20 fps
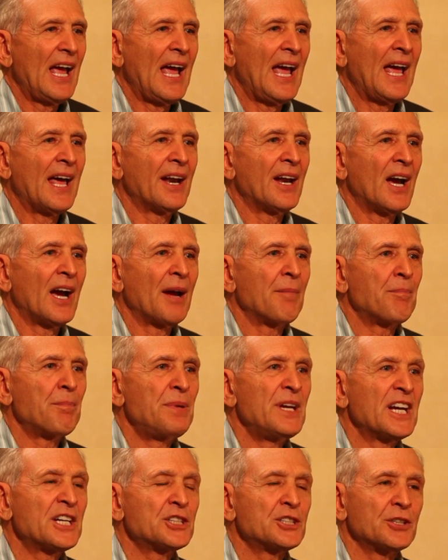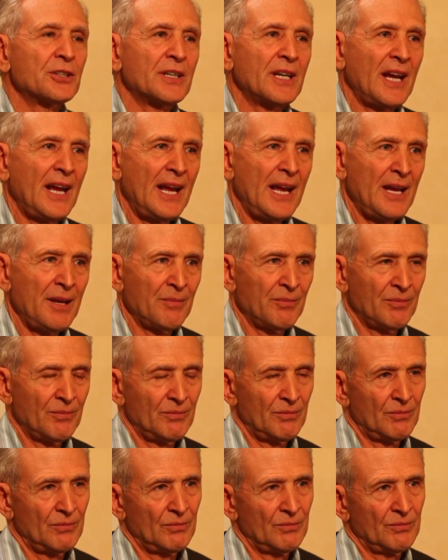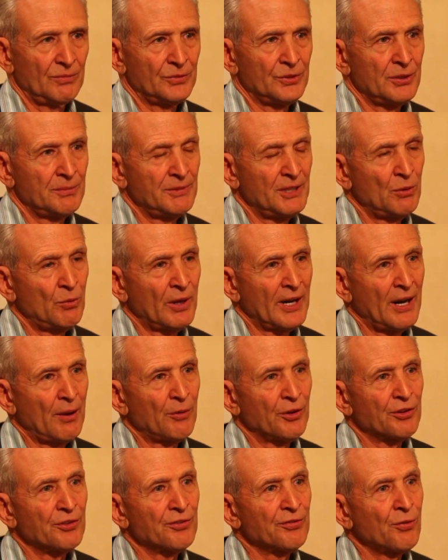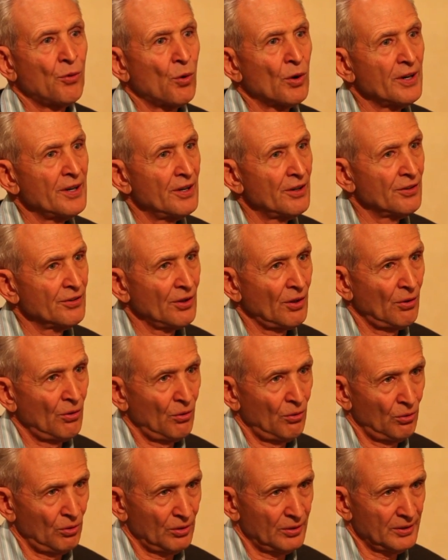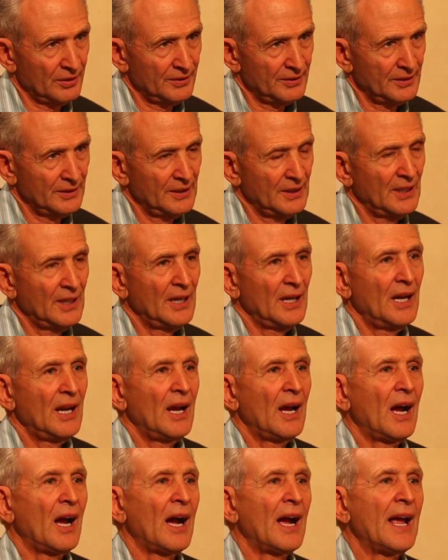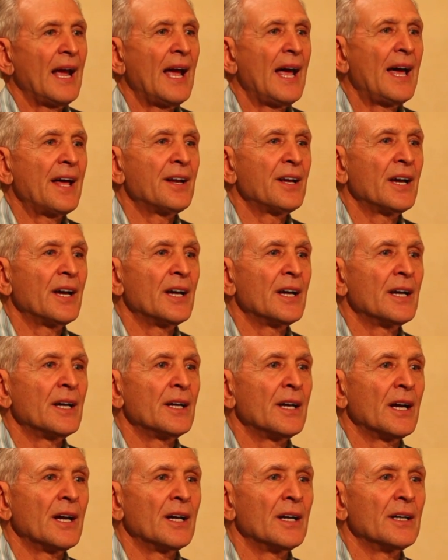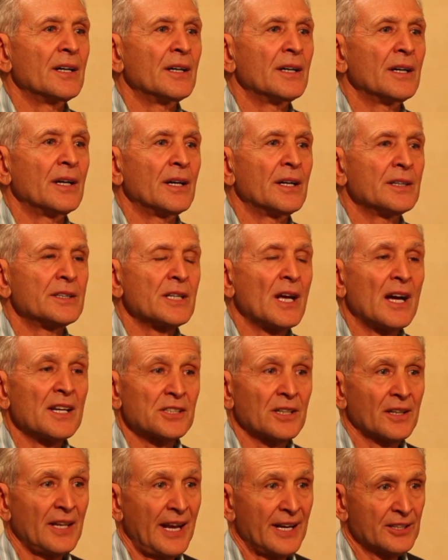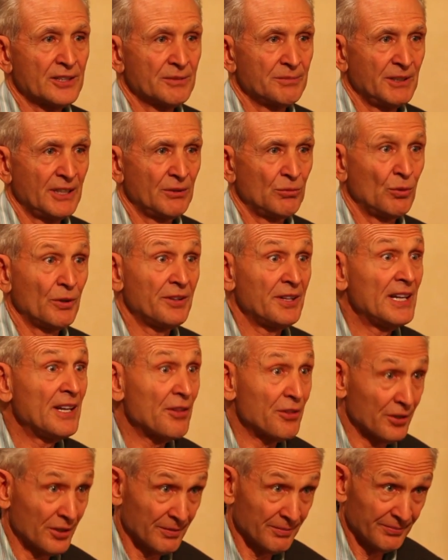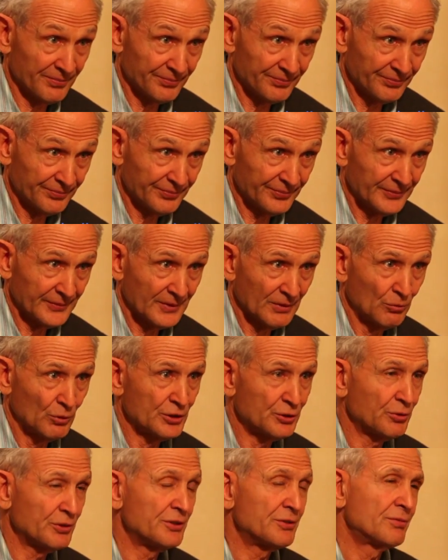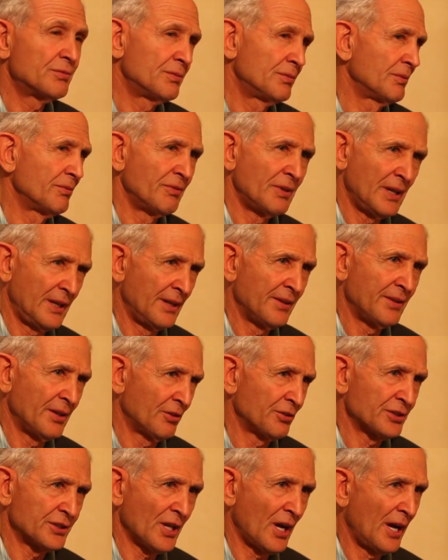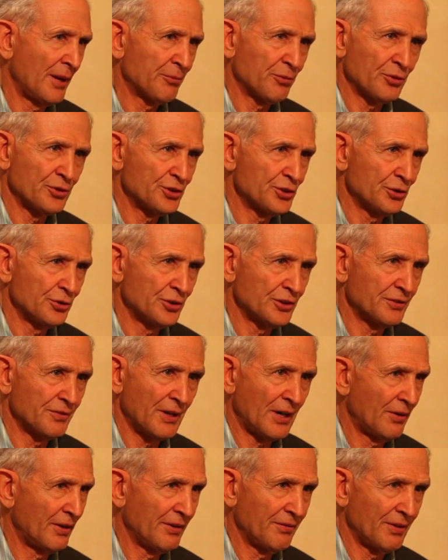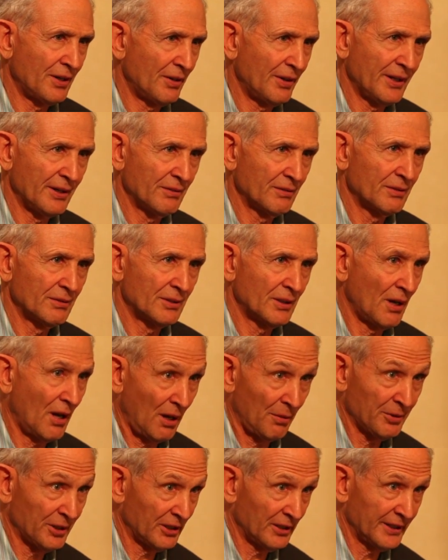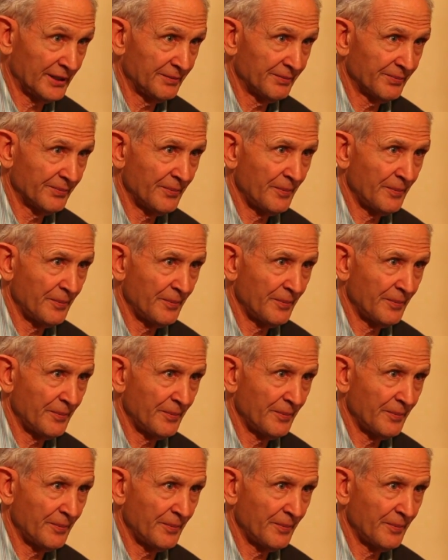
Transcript: And a picture came to me when I was four years old. I had a, a, a tonsillectomy with ether, which was at those times was used very, very commonly.